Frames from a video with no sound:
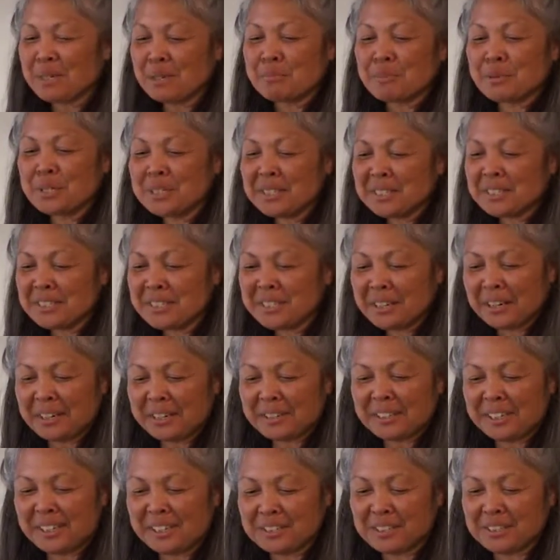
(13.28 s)
Priestessing
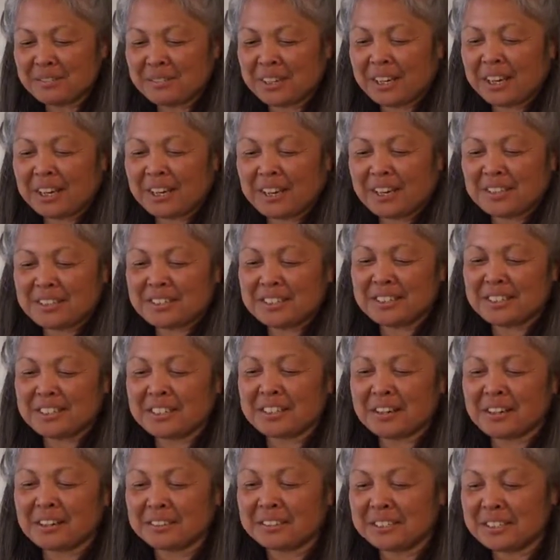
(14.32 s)
on the Edge of Chaos,
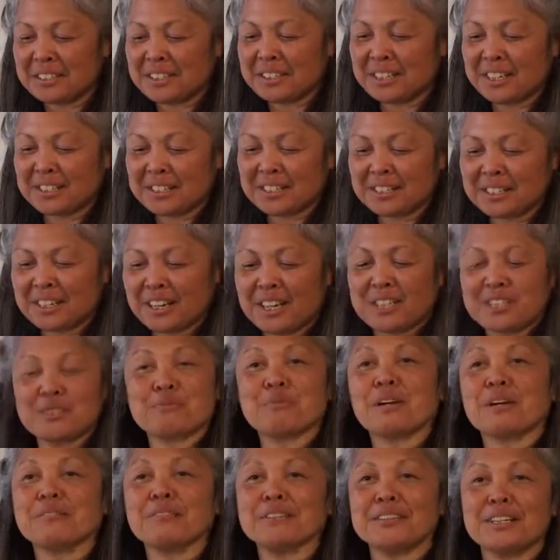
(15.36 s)
Decolonization as
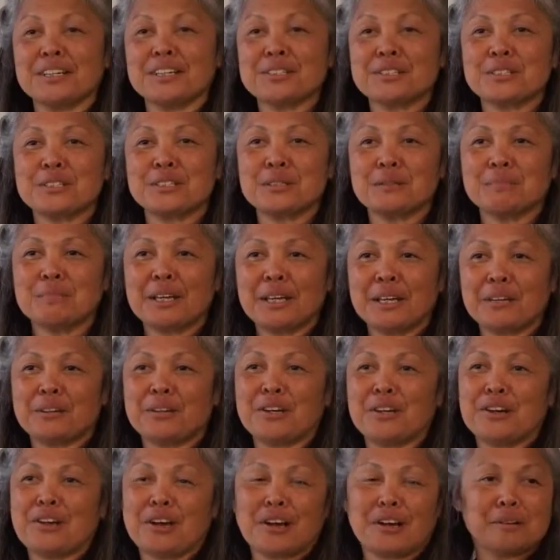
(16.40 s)
Revelation to
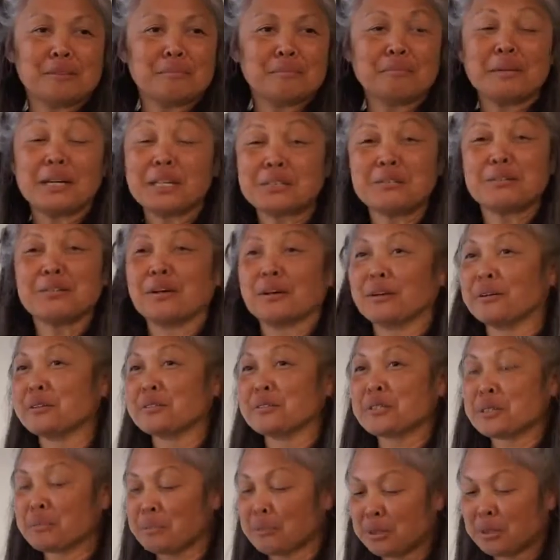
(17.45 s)
Matriarchal
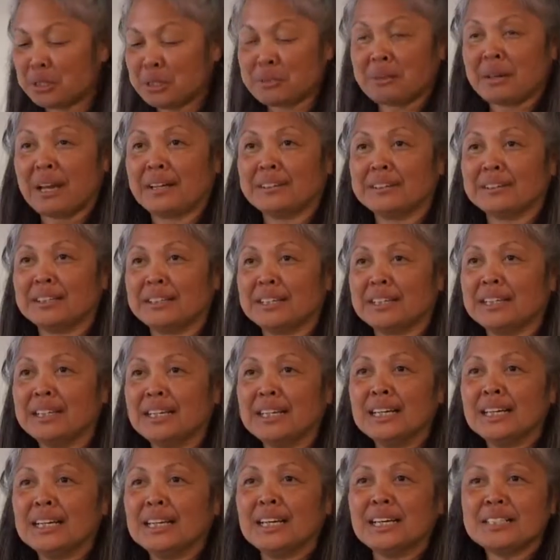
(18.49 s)
Spirituality.
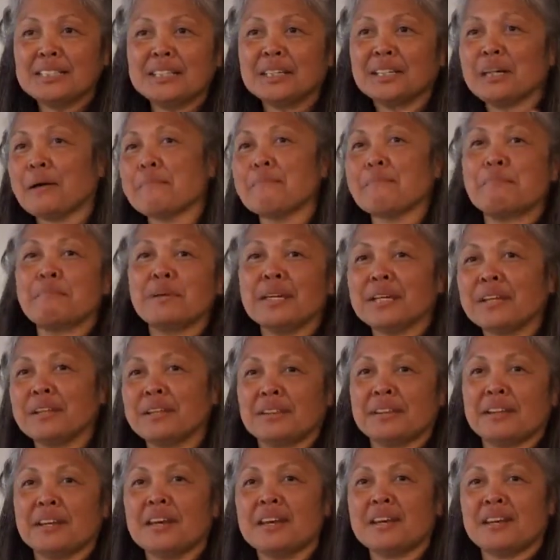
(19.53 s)
That's like a big
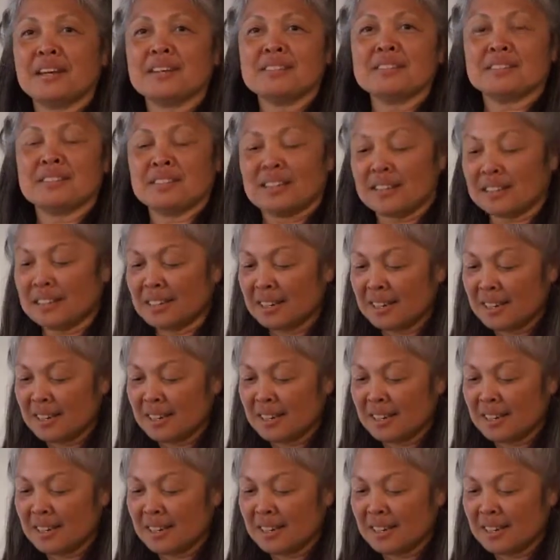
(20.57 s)
thing, isn't it?